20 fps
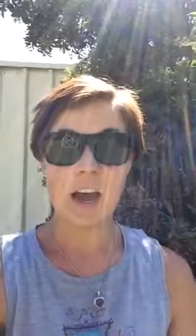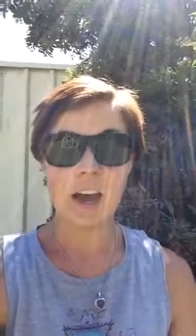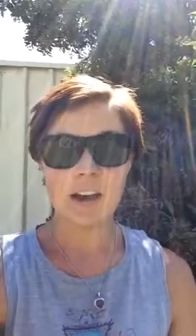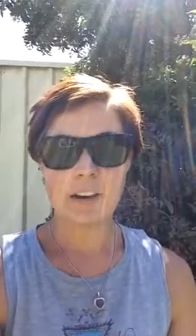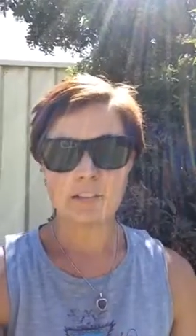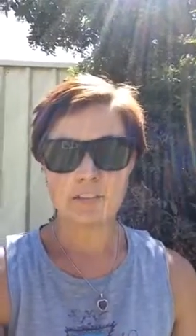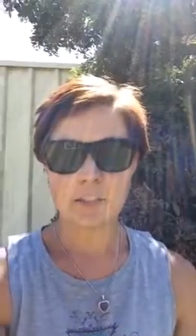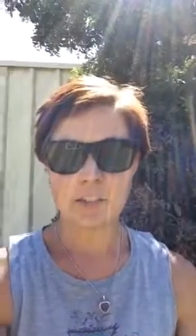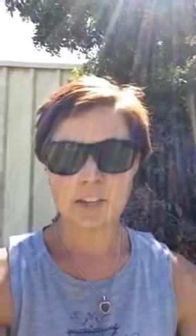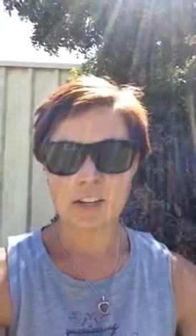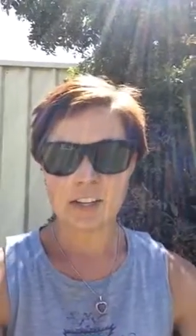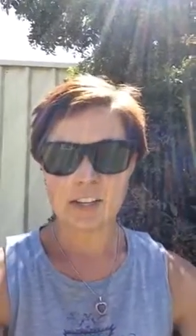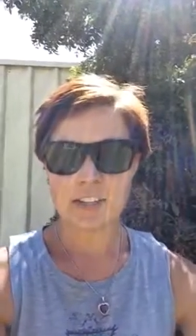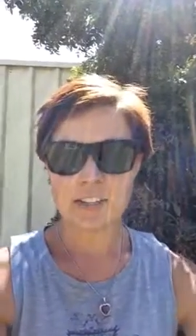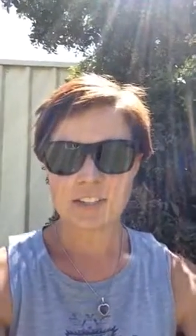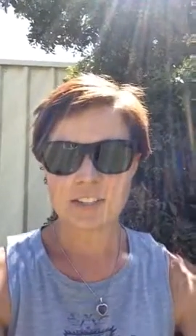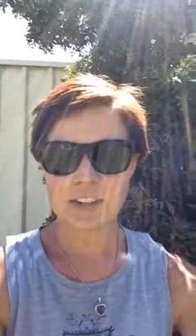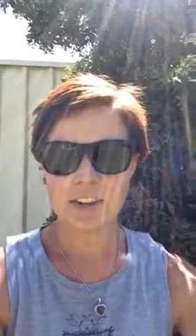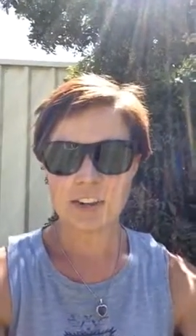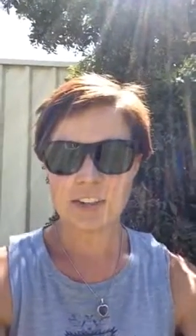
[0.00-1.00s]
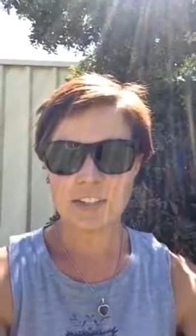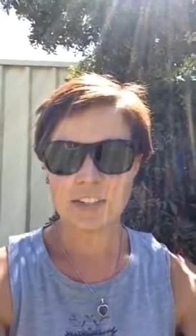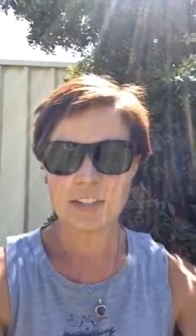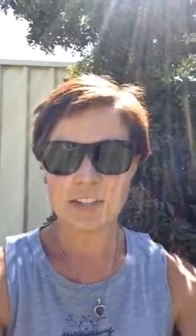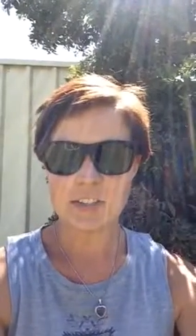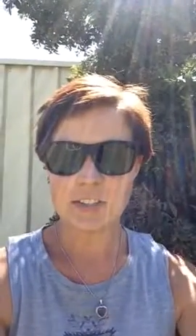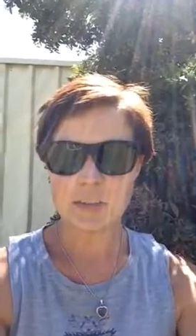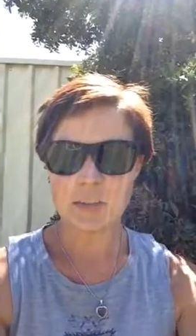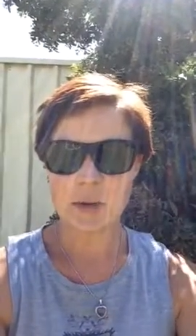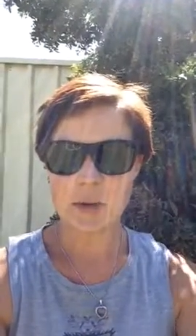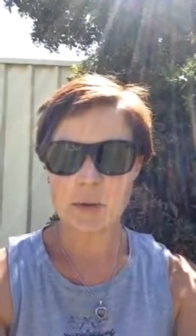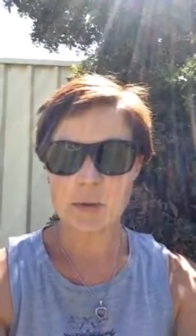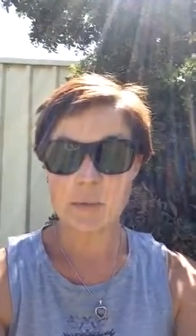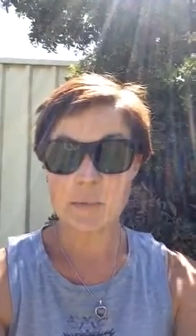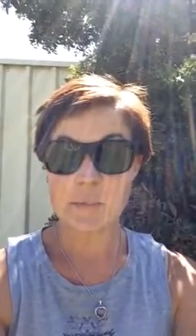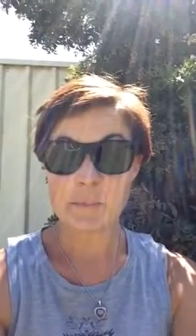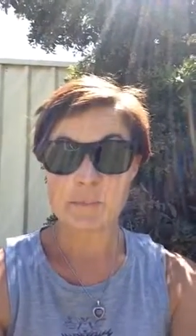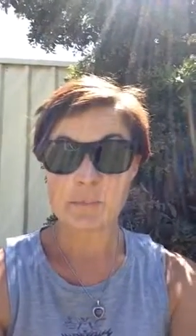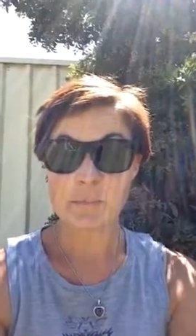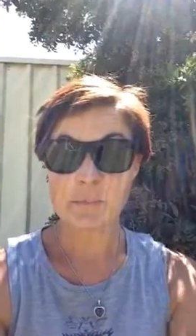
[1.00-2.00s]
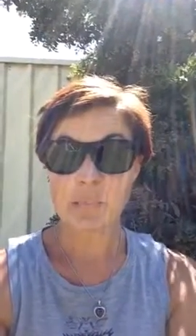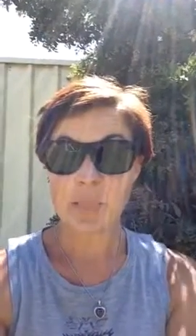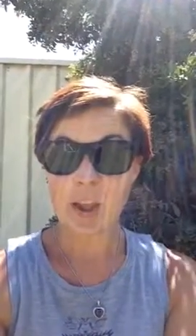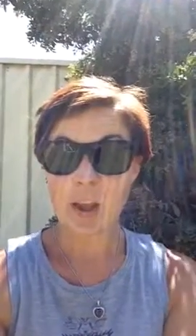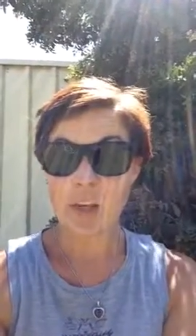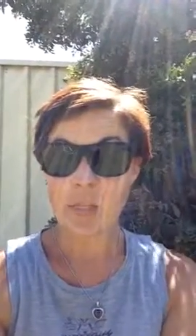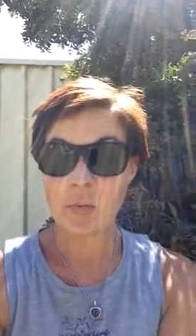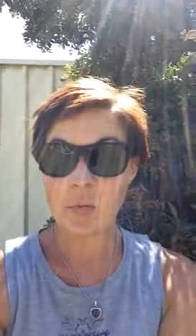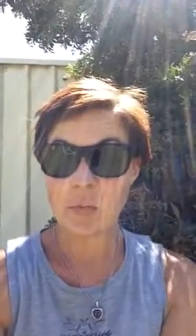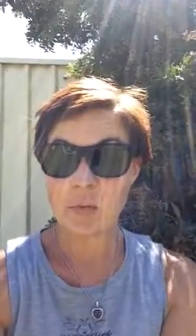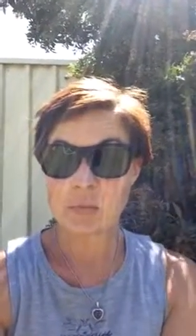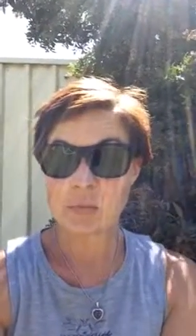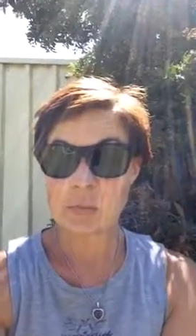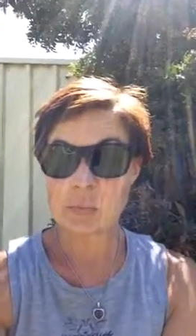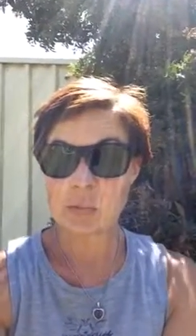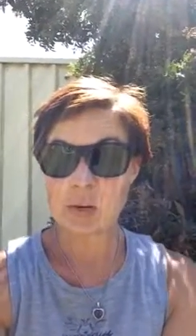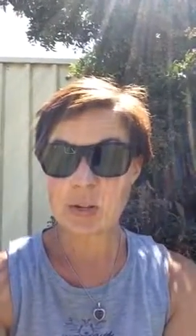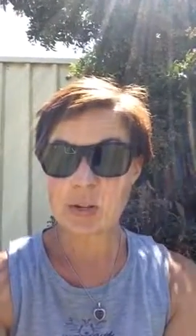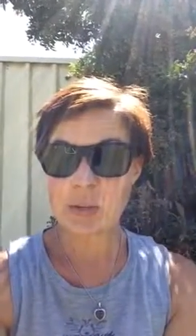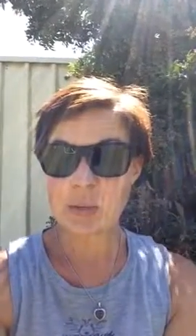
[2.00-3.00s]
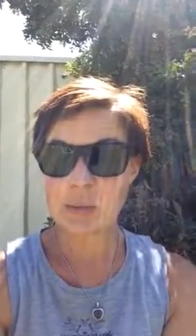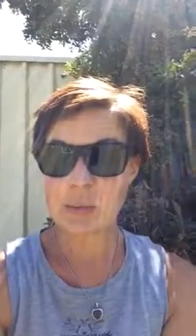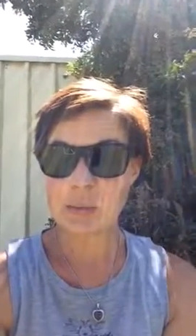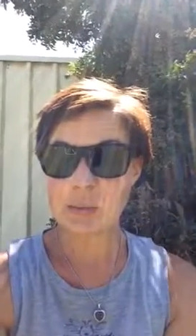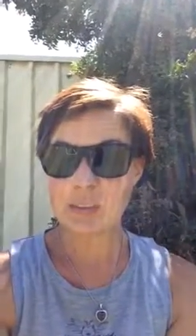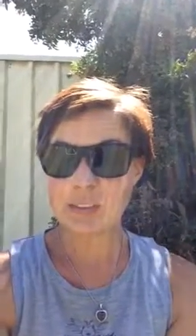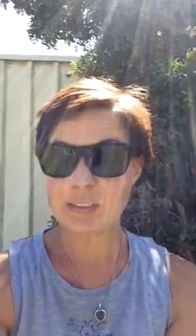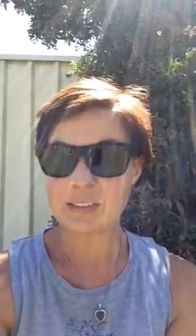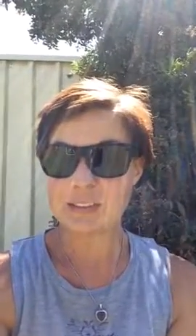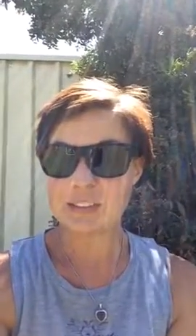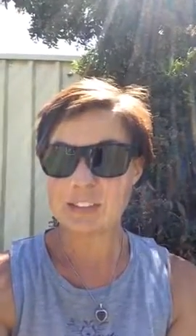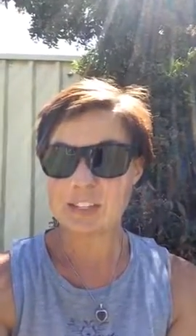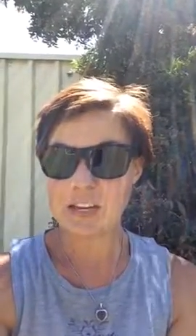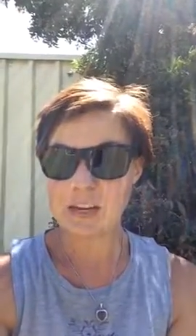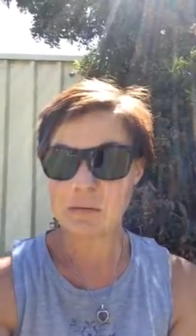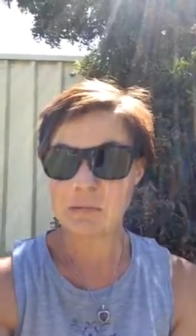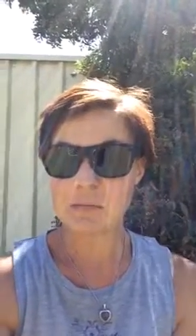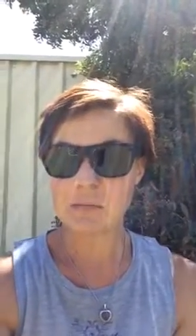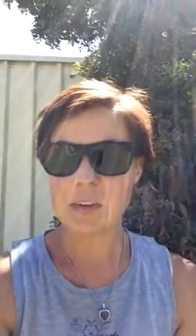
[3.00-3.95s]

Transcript: after exercising. So I thought that was a pretty cool little tip.